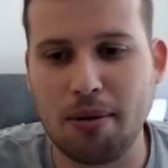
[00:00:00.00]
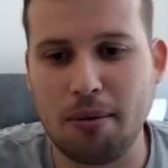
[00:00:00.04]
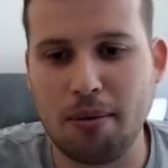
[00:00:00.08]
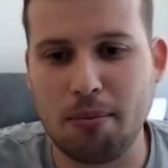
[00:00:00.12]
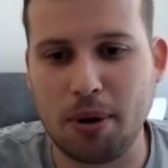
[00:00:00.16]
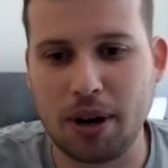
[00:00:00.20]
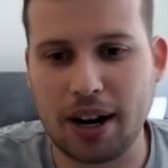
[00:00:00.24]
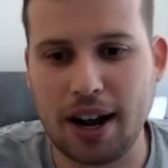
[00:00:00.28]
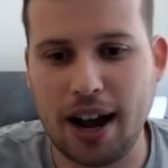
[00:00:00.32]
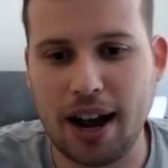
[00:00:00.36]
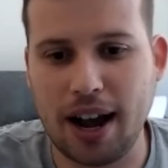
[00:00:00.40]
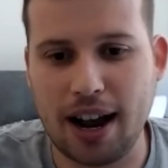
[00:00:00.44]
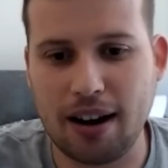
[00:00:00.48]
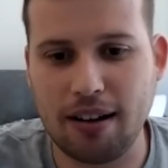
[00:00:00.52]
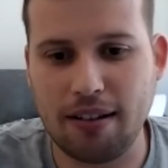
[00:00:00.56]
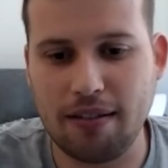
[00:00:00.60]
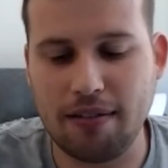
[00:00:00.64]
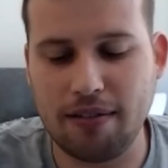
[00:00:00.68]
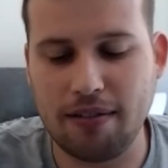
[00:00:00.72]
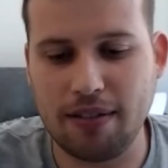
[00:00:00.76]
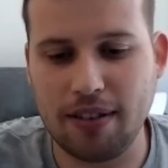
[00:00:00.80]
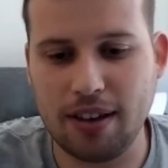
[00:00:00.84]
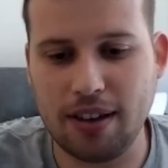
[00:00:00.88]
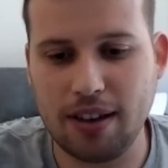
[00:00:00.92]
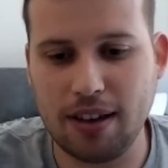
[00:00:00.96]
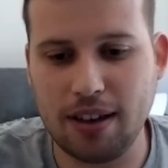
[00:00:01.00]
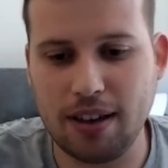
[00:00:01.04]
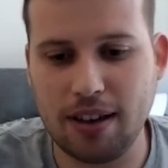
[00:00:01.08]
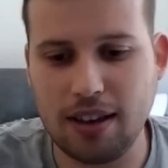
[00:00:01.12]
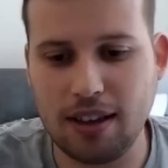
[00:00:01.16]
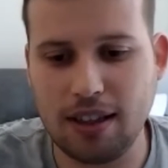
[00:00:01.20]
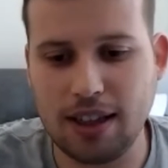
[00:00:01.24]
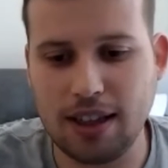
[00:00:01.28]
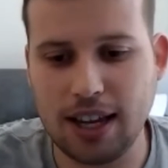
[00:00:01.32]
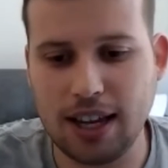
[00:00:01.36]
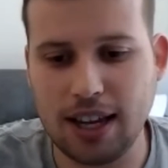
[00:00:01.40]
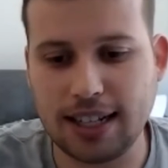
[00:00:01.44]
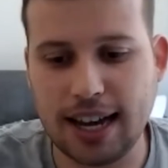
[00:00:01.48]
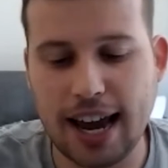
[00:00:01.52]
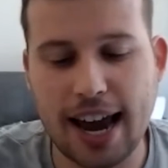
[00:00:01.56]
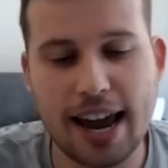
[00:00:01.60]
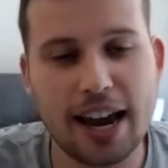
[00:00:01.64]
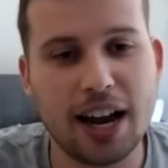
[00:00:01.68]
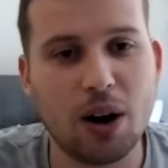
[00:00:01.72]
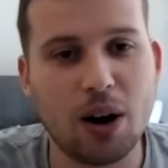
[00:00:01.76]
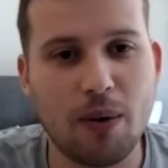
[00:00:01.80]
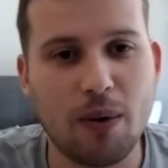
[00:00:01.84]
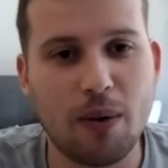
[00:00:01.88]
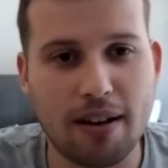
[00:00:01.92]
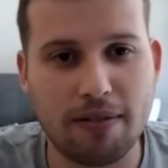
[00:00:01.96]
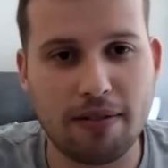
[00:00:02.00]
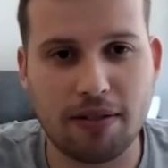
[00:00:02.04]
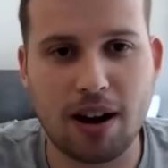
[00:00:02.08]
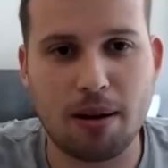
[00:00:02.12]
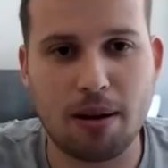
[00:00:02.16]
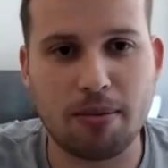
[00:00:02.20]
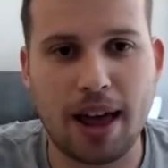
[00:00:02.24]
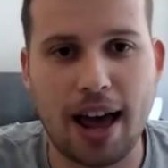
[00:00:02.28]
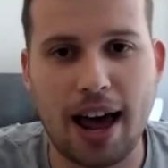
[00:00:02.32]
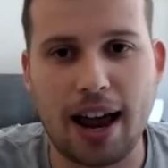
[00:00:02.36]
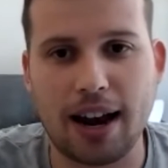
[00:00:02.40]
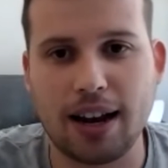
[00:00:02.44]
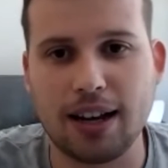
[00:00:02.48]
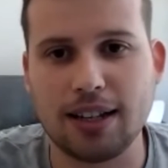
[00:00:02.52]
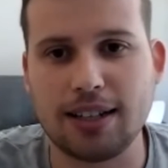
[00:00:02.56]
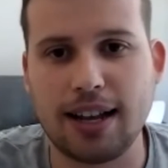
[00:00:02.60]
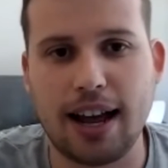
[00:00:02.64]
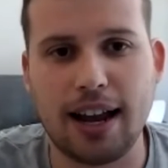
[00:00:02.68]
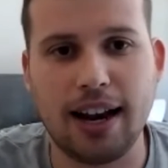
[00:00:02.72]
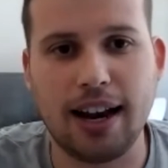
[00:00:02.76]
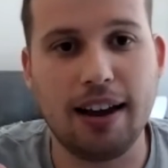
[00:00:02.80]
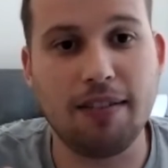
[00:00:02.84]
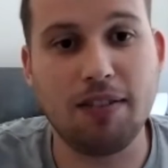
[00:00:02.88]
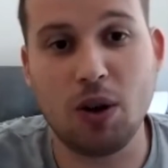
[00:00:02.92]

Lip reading: but kind of the takeaway from that is that